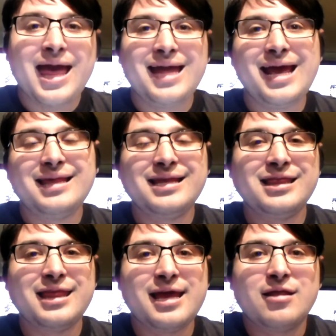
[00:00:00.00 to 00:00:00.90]
And now
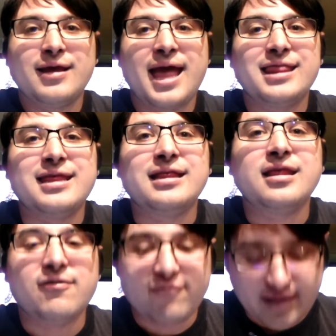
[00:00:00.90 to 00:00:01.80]
let's take a look at
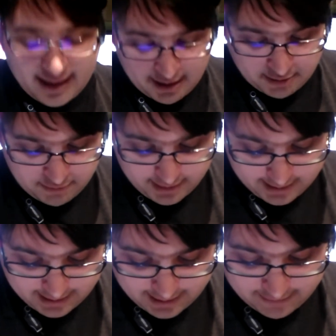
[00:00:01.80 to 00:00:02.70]
this video
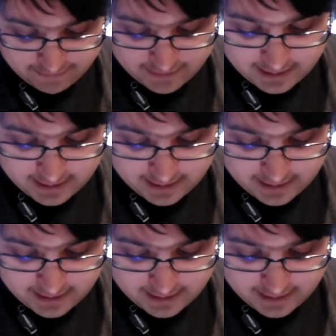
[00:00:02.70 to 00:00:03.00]
of